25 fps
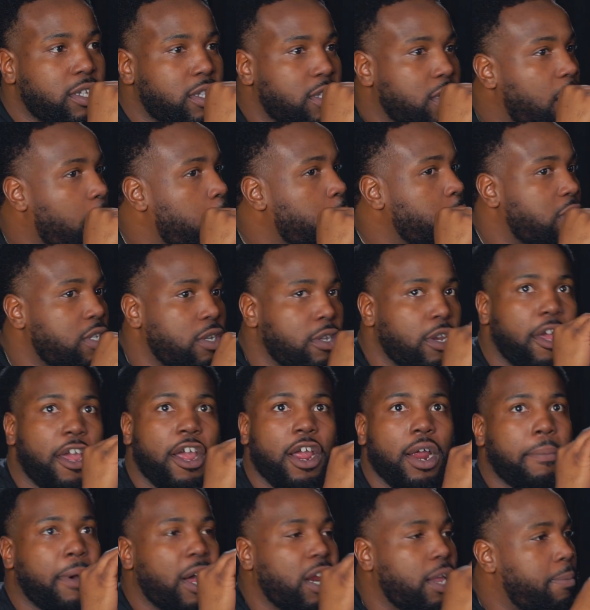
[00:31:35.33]
stuff. I'm seeing
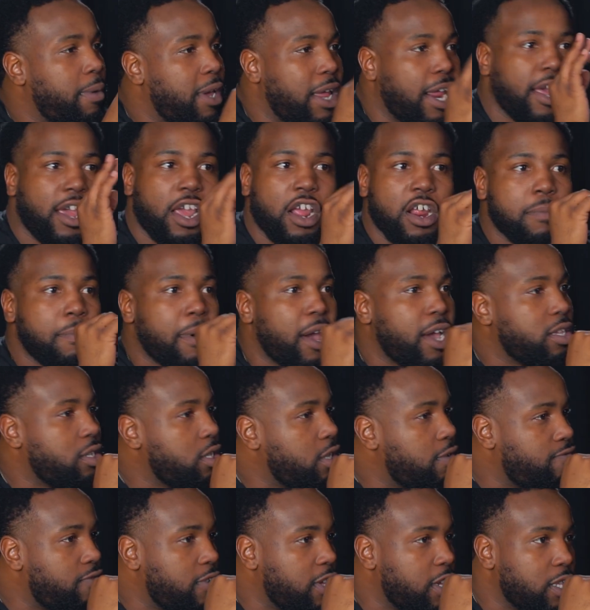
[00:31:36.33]
everybody be at everybody's
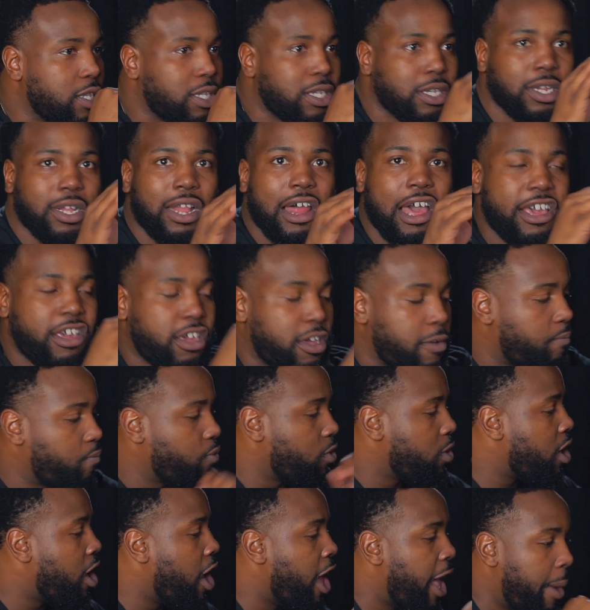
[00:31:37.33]
events, liking,
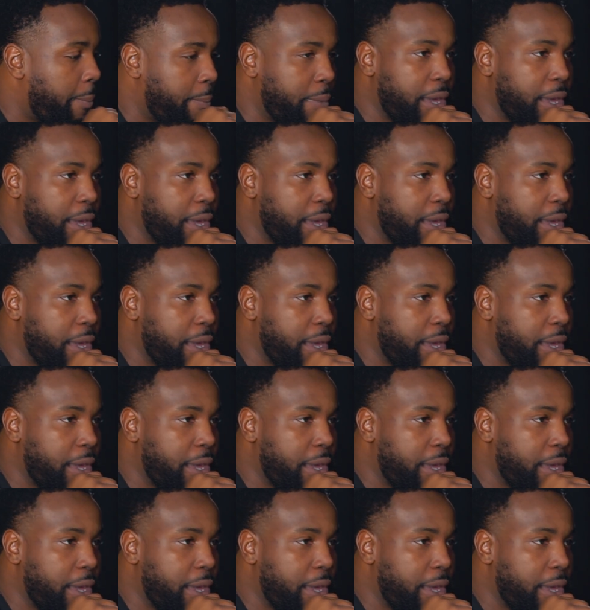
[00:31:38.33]
comment.